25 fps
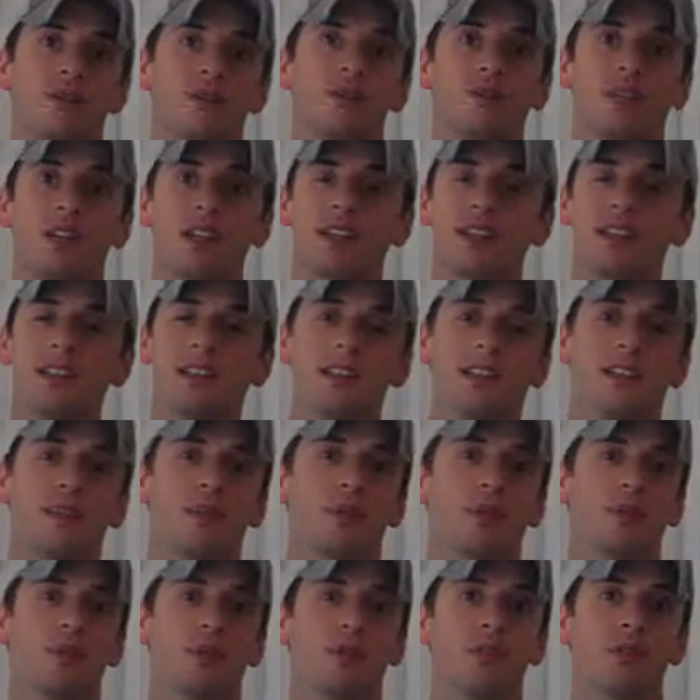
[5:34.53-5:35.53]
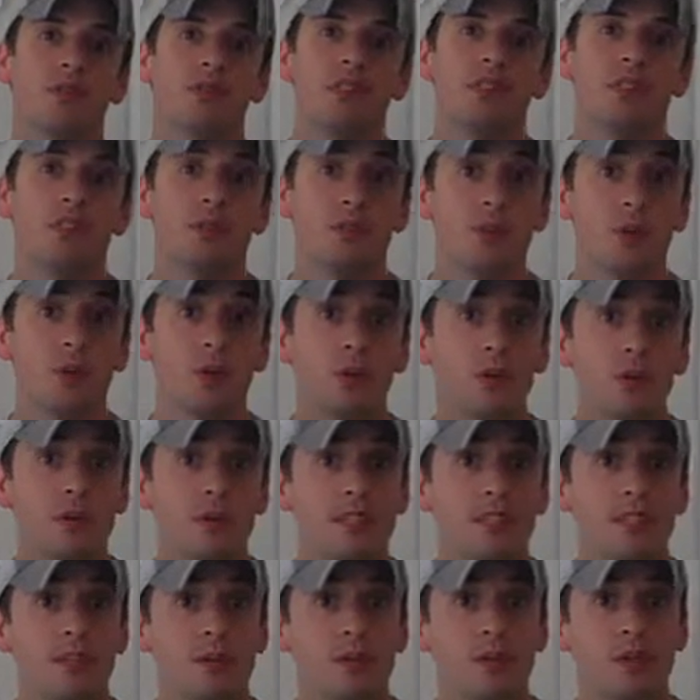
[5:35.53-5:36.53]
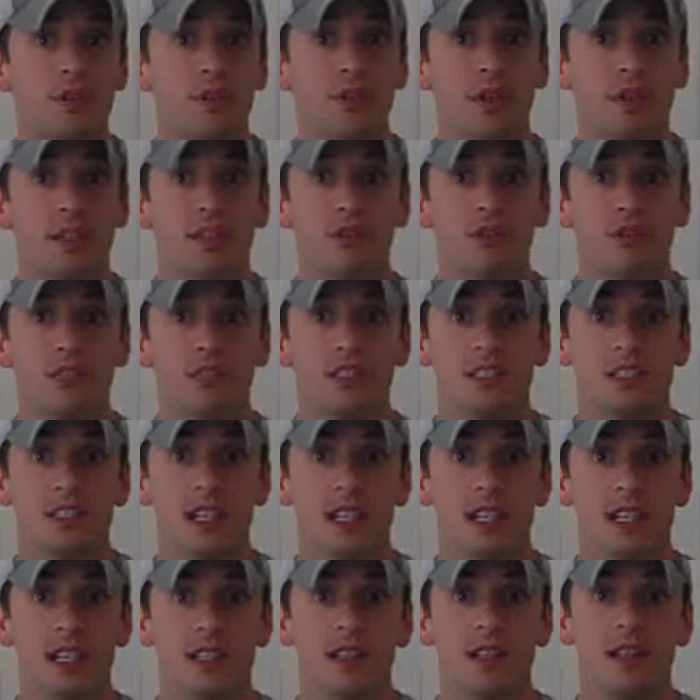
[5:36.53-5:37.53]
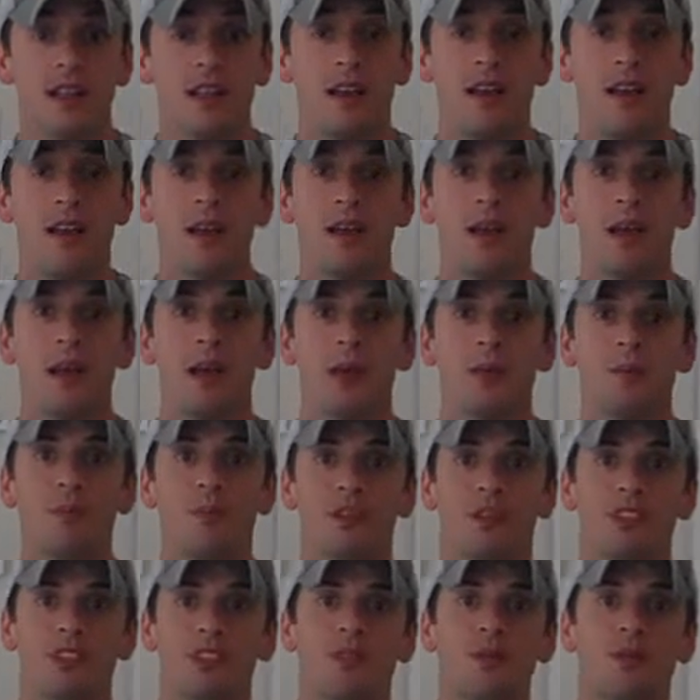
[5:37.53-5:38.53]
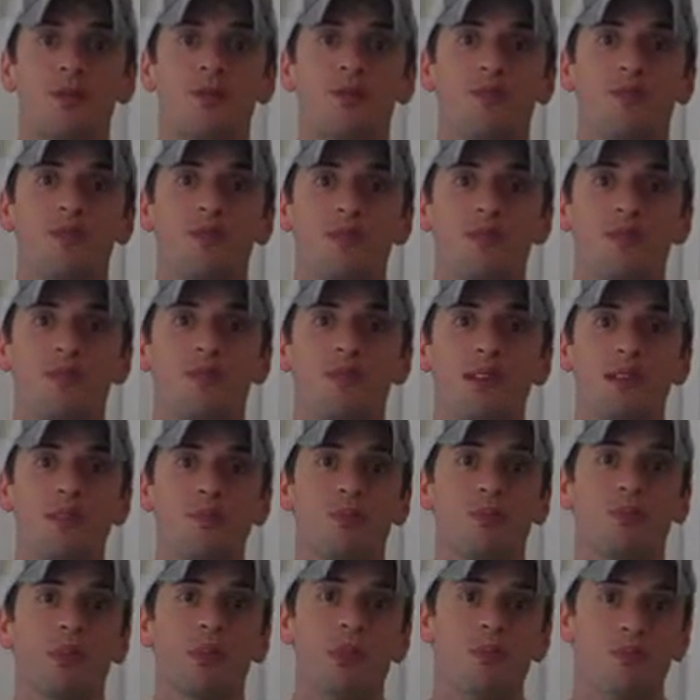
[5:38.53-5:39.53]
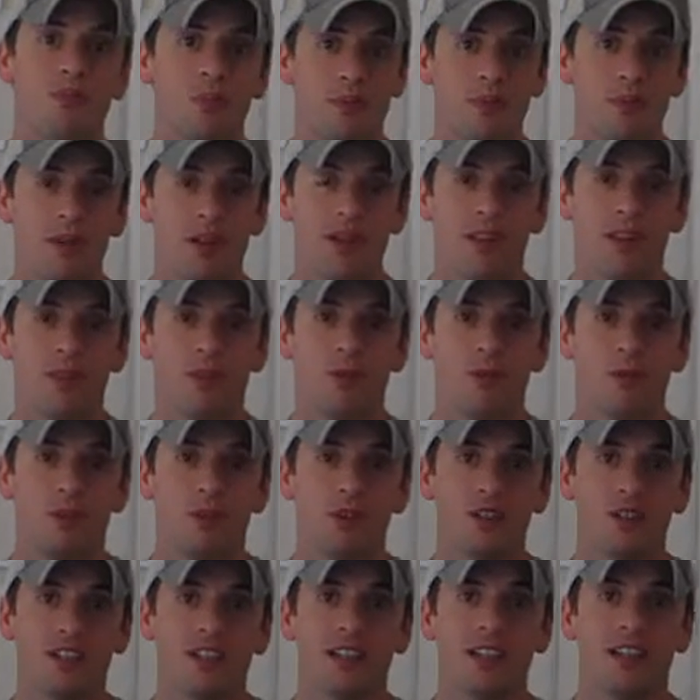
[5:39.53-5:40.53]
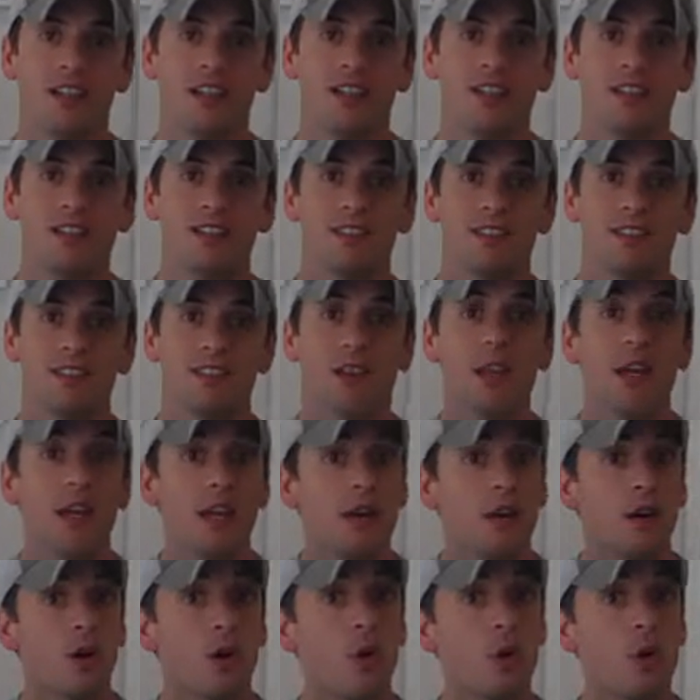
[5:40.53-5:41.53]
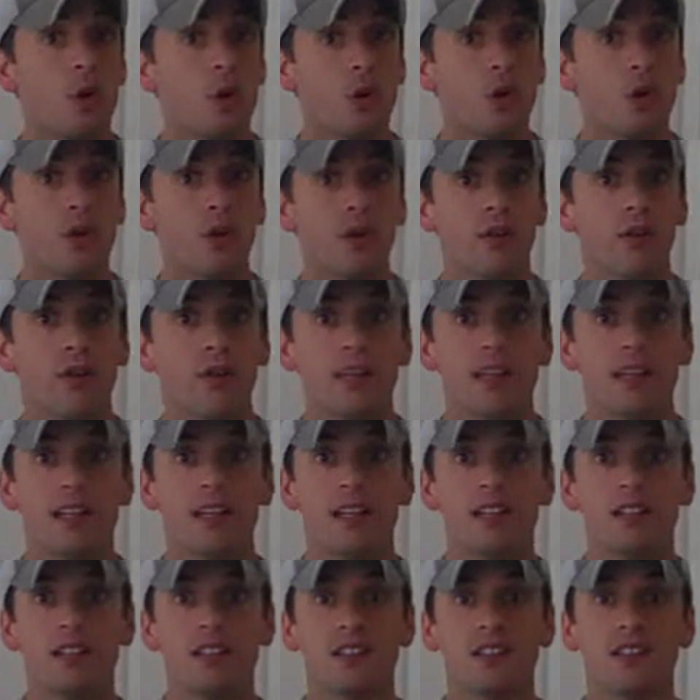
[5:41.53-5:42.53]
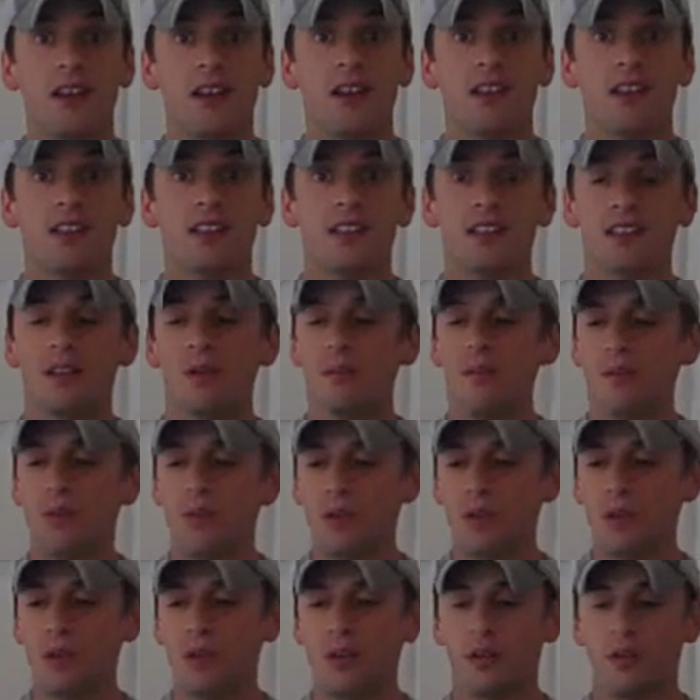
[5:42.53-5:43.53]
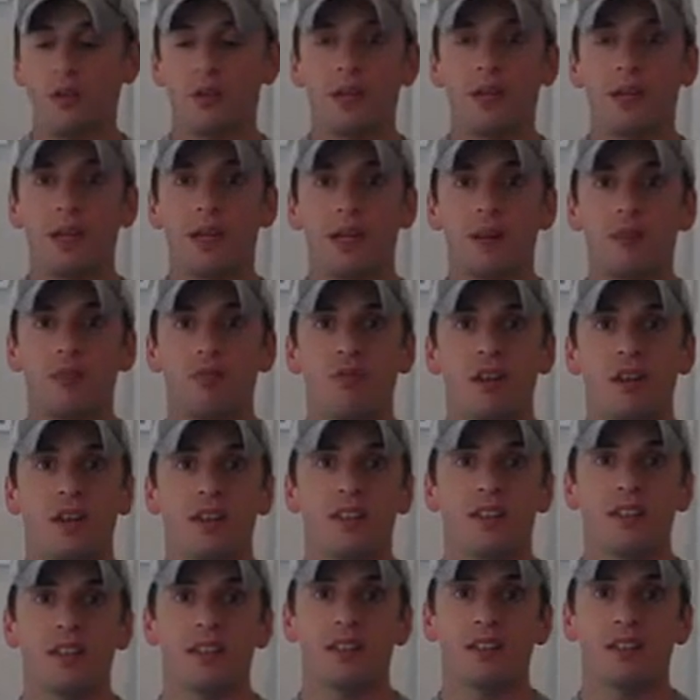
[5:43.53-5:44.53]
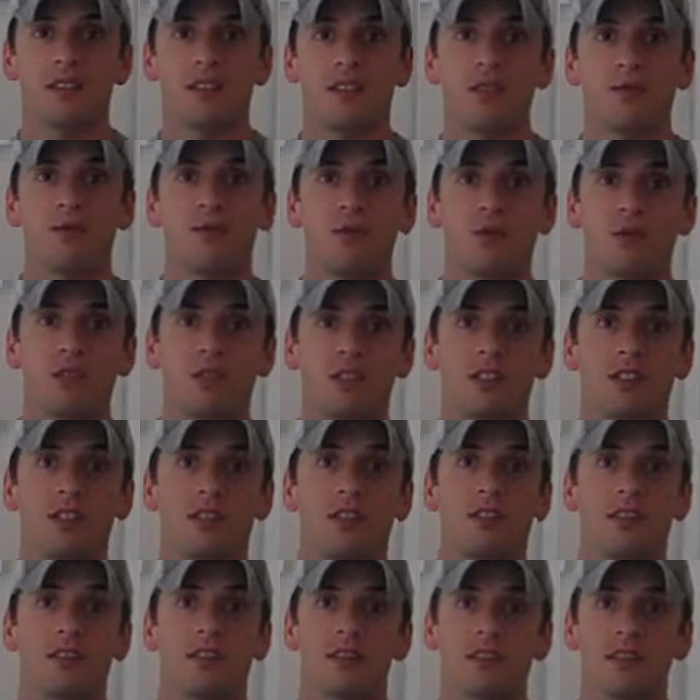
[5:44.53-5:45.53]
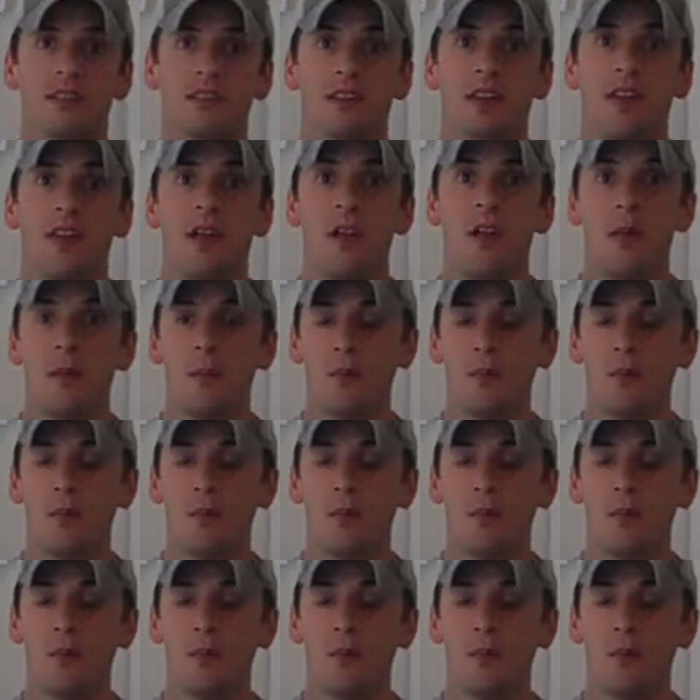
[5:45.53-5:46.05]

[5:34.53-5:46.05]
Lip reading: really simple, totally simple to understand, but so few people implement the 4 C's, or they get stuck at some point along that process of the 4 C's.